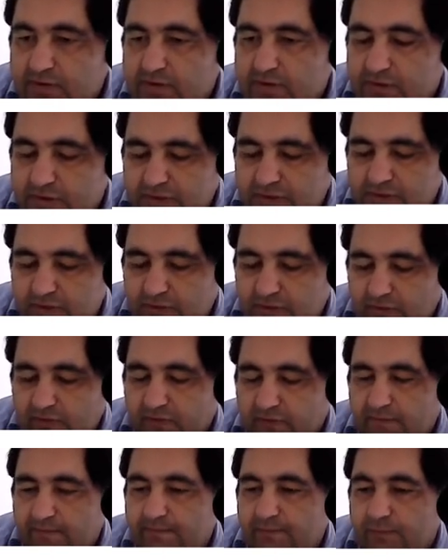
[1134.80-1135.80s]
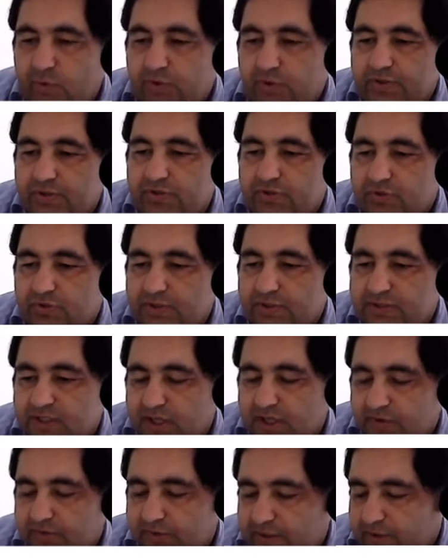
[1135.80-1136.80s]
so 0.2 is
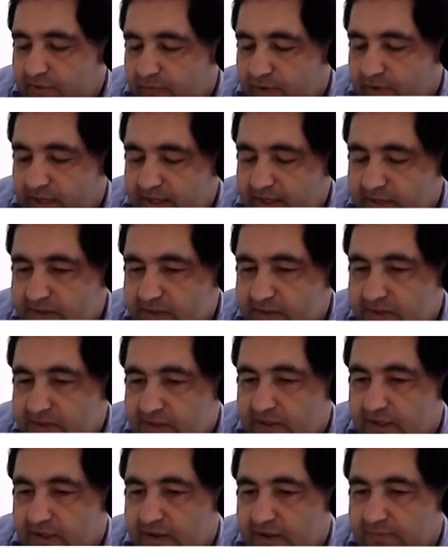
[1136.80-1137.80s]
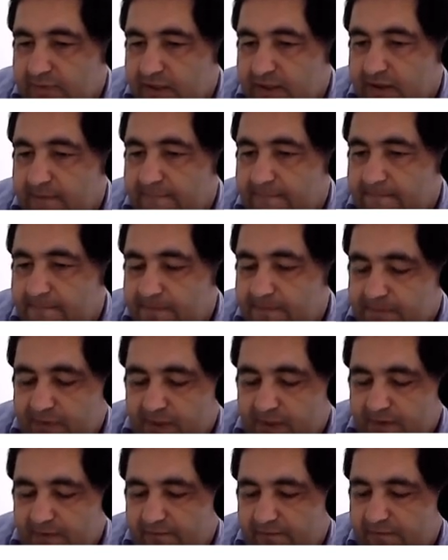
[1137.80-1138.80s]
going away, so it's gonna be
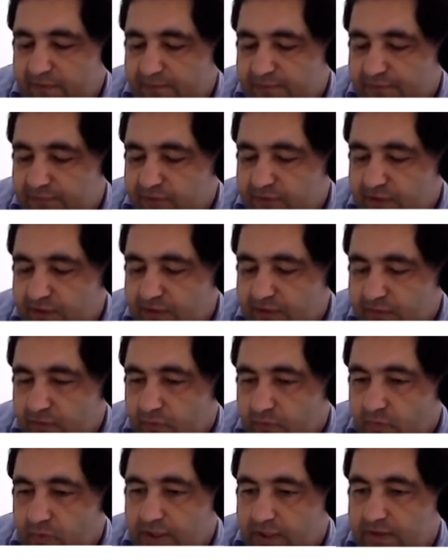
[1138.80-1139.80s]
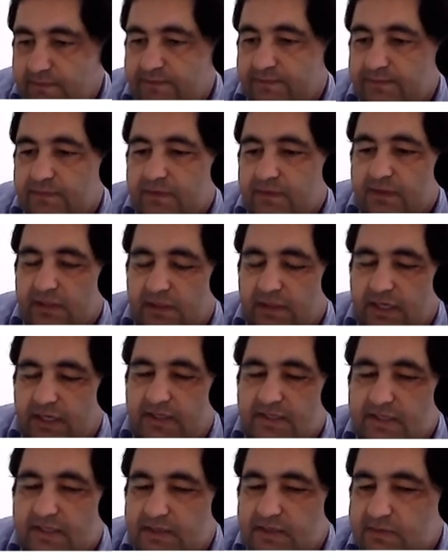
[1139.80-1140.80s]
51.
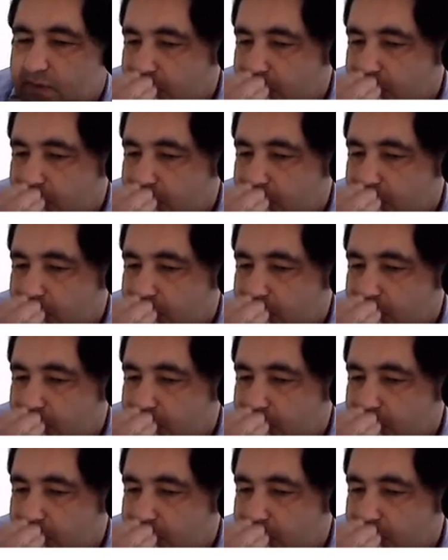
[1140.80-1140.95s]
Yes,